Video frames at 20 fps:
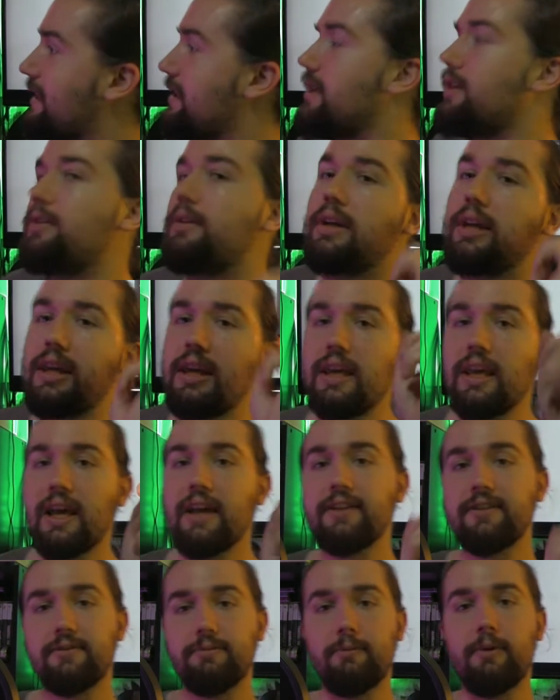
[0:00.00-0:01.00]
know he
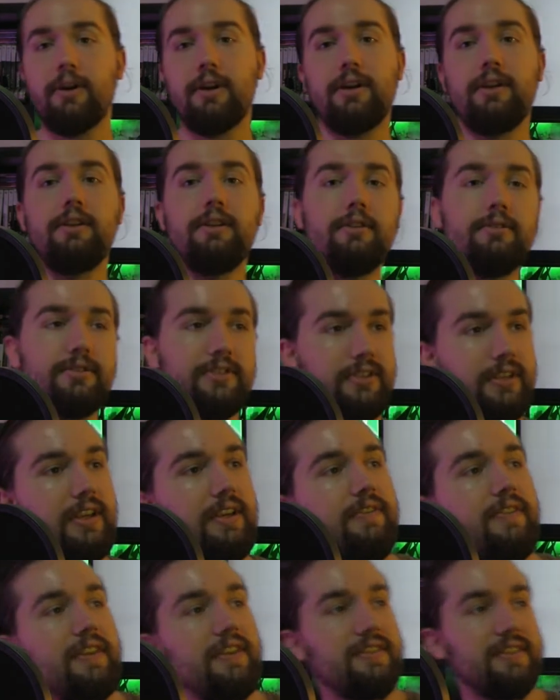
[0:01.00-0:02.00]
has one of those
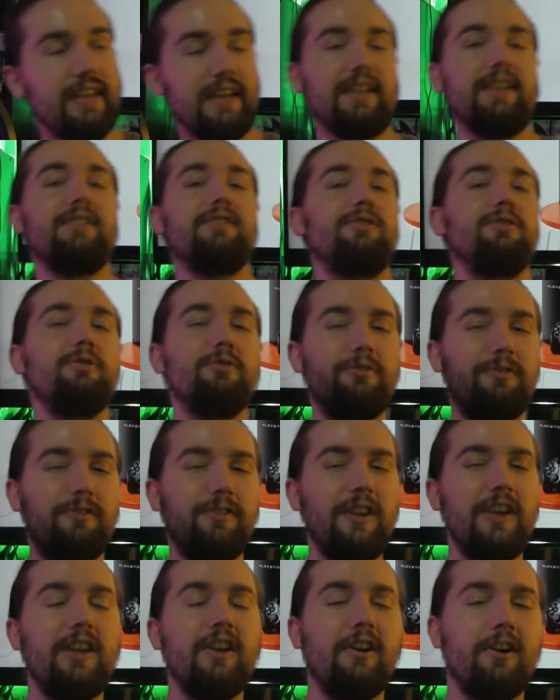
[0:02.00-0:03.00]
TVs that can do
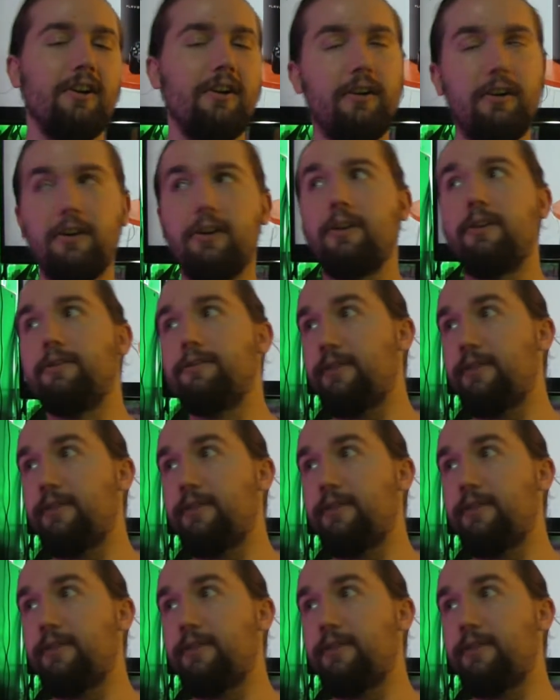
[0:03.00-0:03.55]
VRR,